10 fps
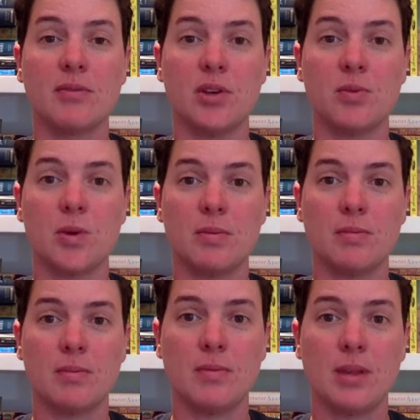Voldemort,
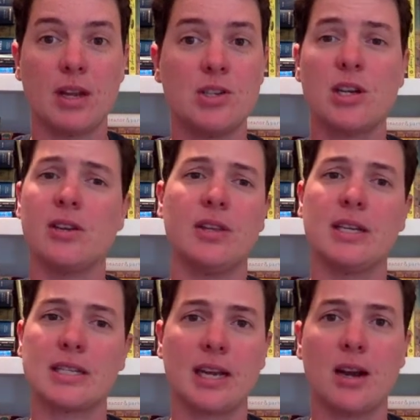and she clearly
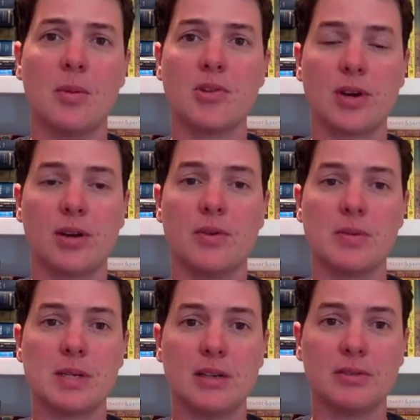doesn't care about Draco
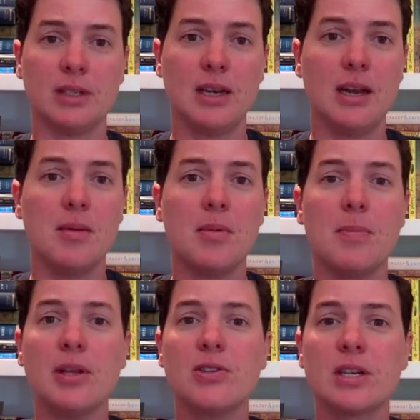himself. But
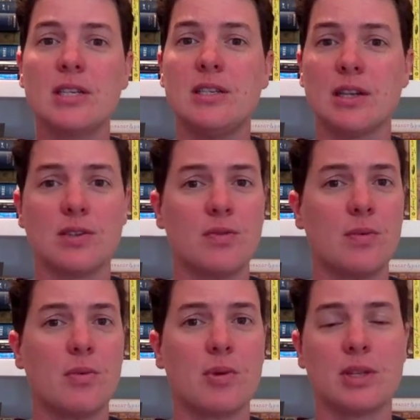Bellatrix doesn't
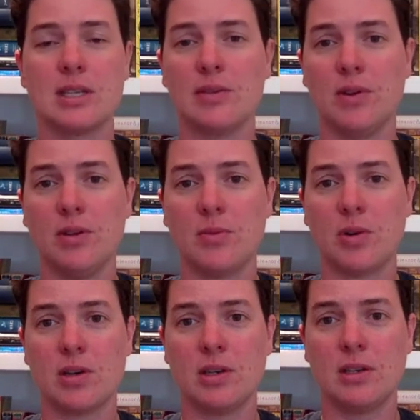report this to
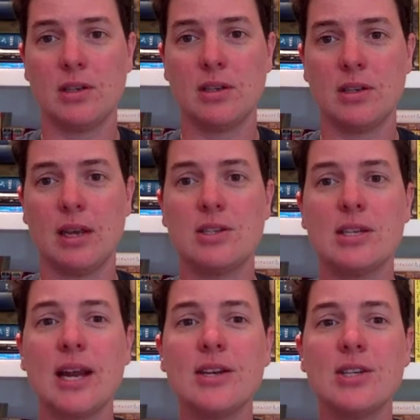Voldemort.
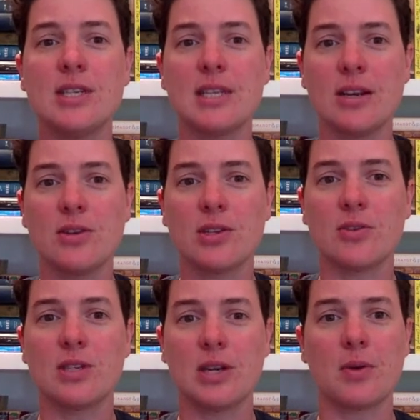Instead, she seals their
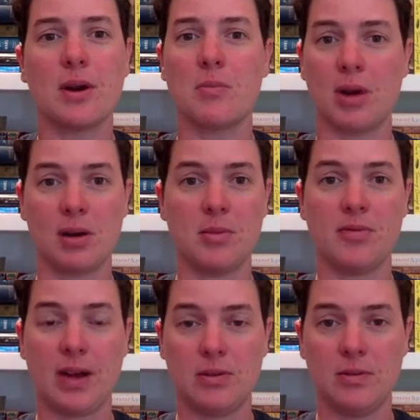secret unbreakable
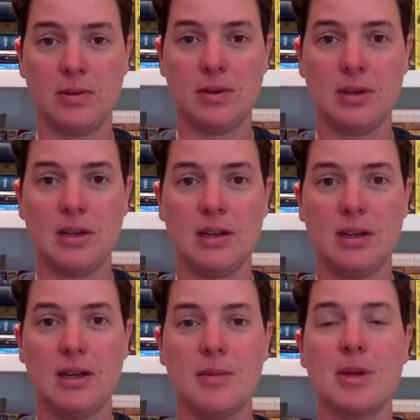vow.
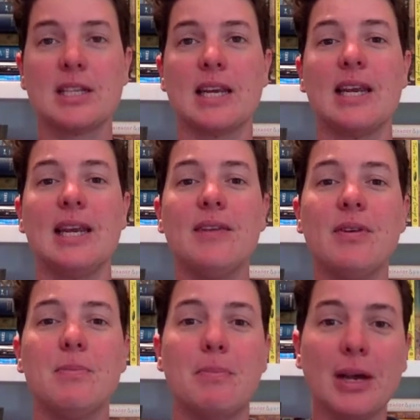Because
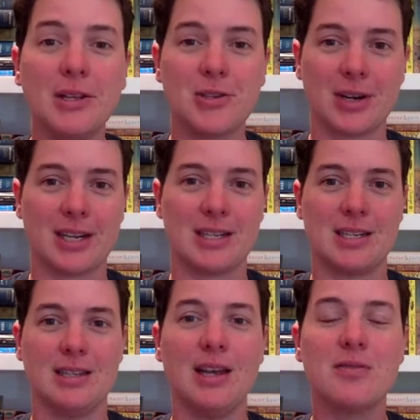even Bellatrix
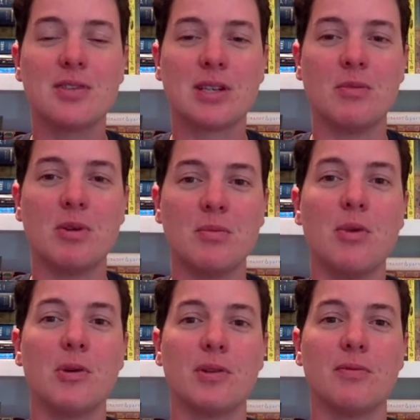loves someone
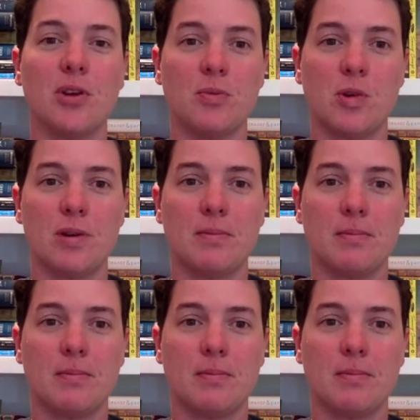more than Voldemort.